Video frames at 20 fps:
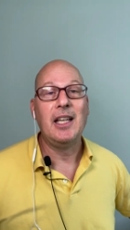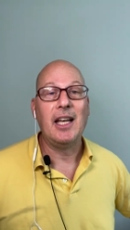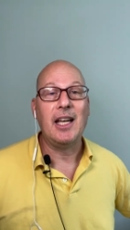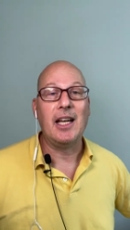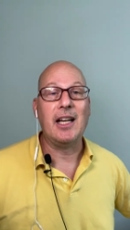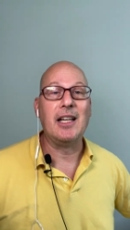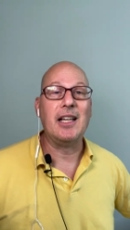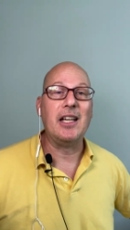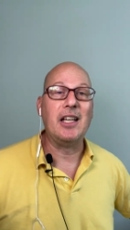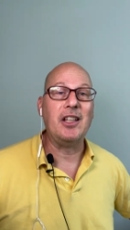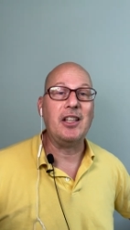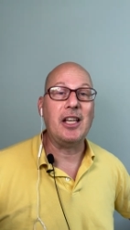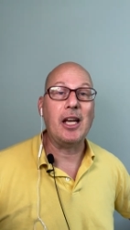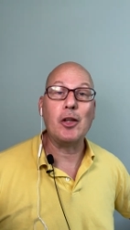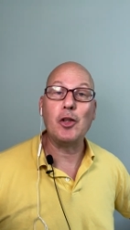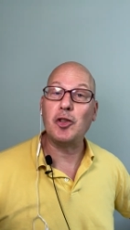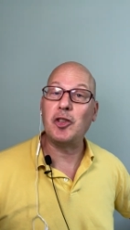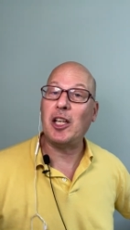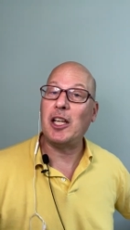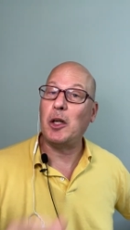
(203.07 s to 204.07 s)
The
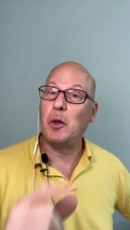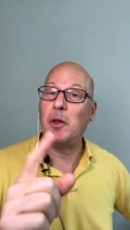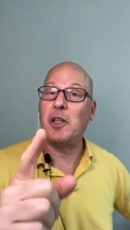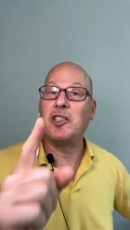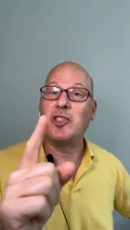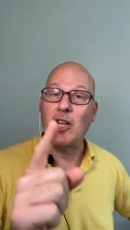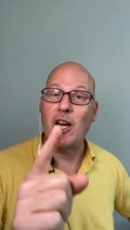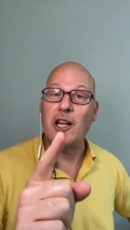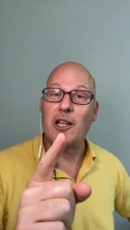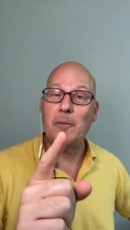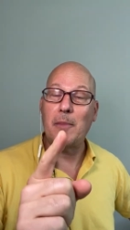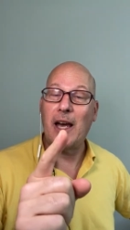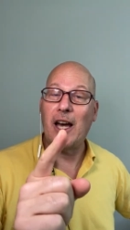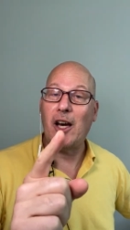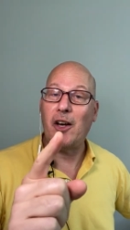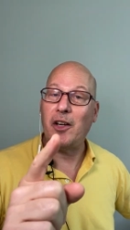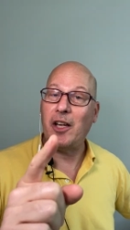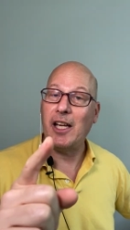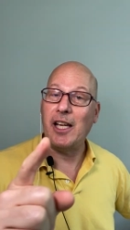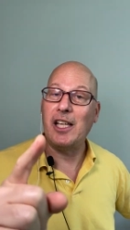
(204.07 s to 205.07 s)
other thing I want to talk
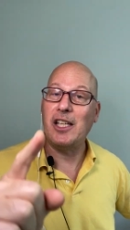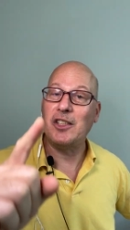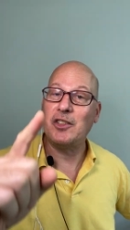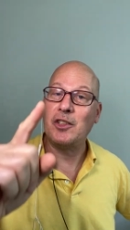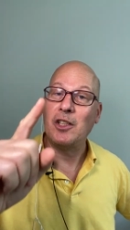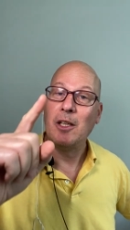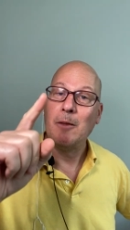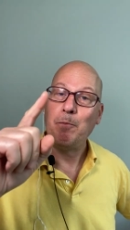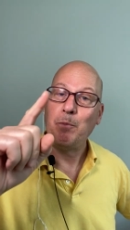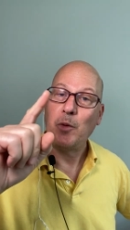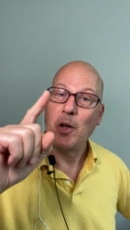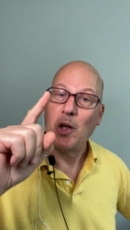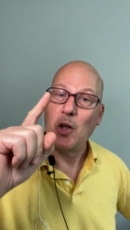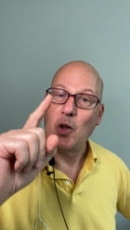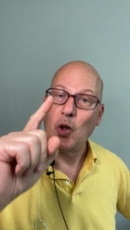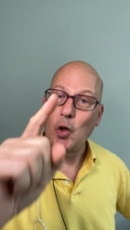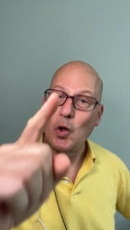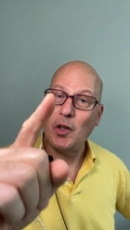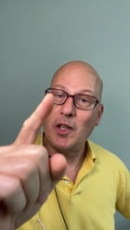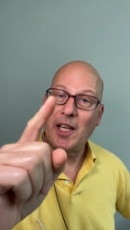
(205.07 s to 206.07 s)
about is
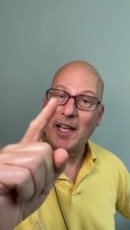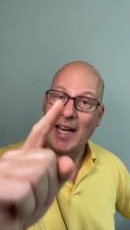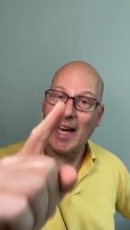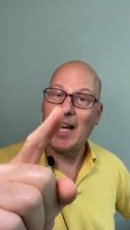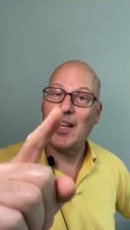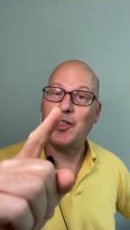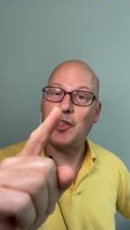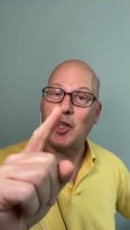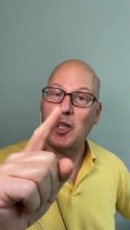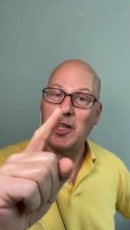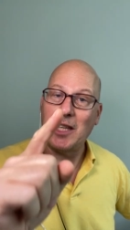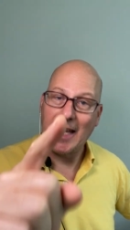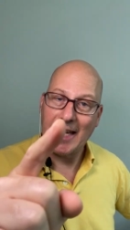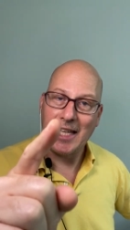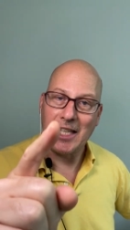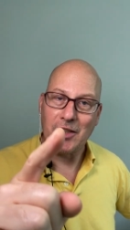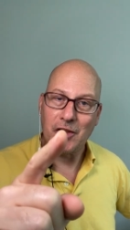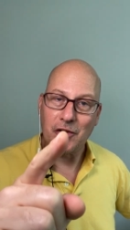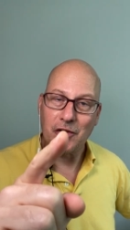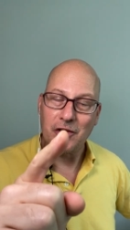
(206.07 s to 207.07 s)
looking at the
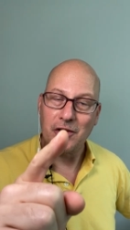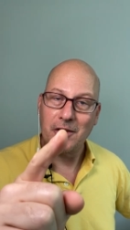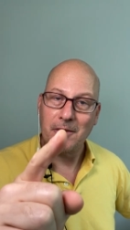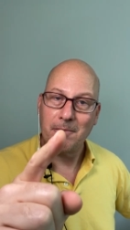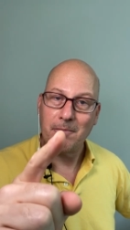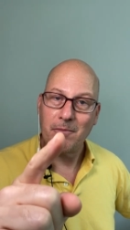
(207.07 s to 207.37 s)
lens.